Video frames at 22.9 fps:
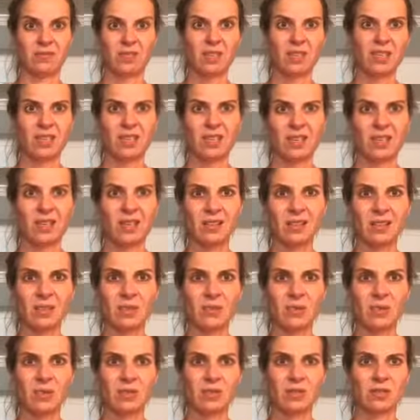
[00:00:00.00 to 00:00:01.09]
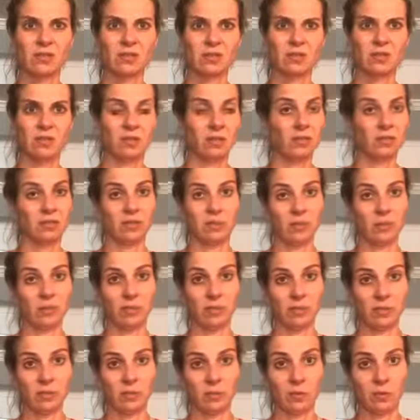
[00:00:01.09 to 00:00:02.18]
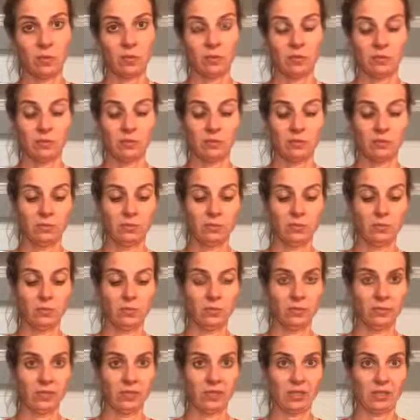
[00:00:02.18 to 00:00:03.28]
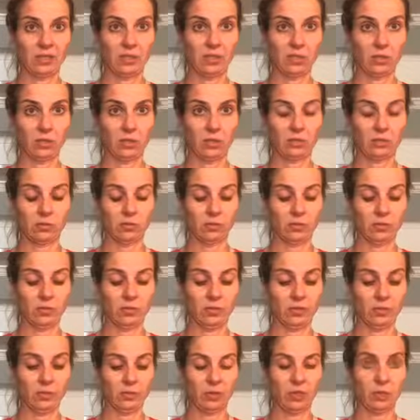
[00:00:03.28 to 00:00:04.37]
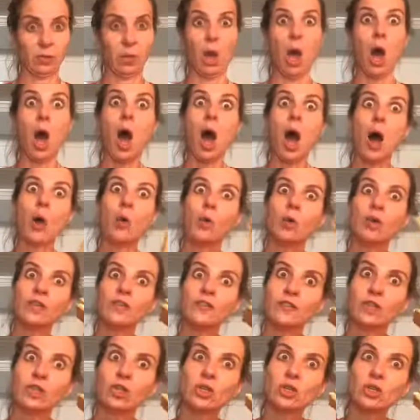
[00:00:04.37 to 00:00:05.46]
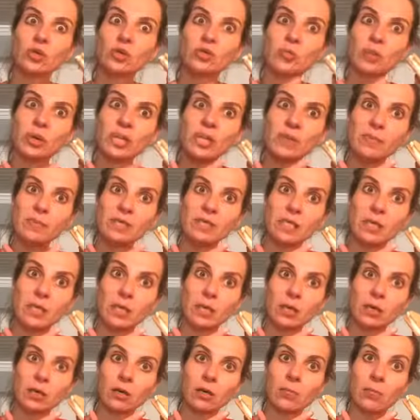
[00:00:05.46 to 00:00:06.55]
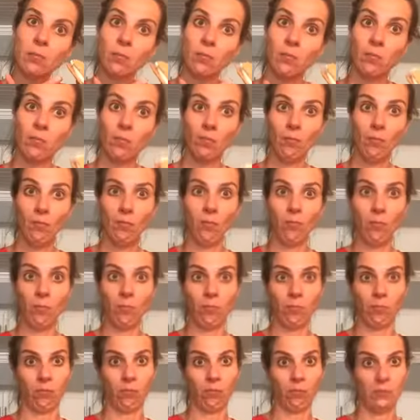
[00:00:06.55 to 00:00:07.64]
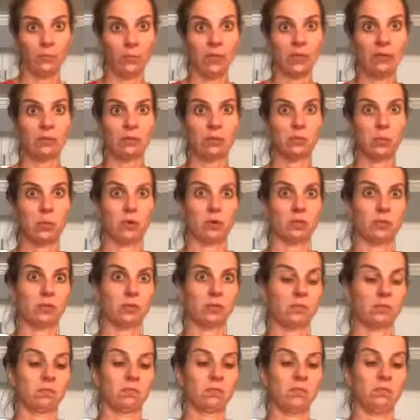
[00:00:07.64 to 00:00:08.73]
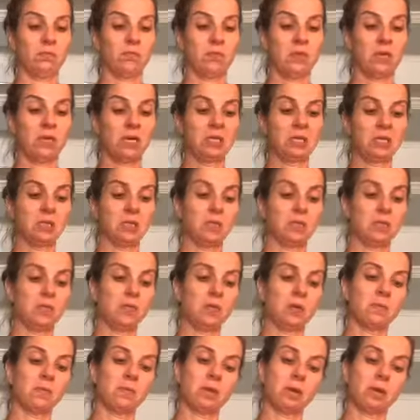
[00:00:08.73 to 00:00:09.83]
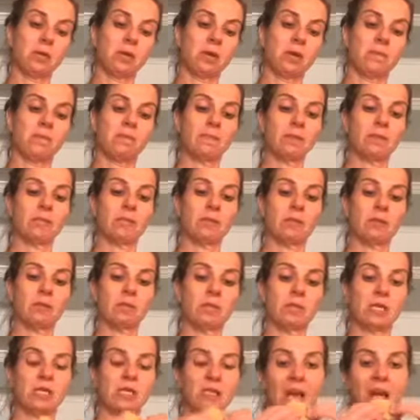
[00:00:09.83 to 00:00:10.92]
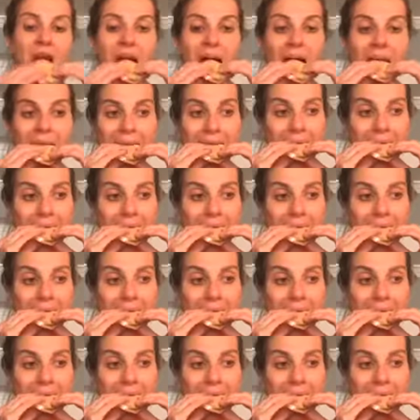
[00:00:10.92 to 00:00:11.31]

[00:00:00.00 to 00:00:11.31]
Do they say Cal anymore? I don't say peeps anymore. Unless it's Easter. It's marshmallow. I wonder if we could use peeps in here. Peeps s'mores. That's a new one. Okay, let's see how this tastes.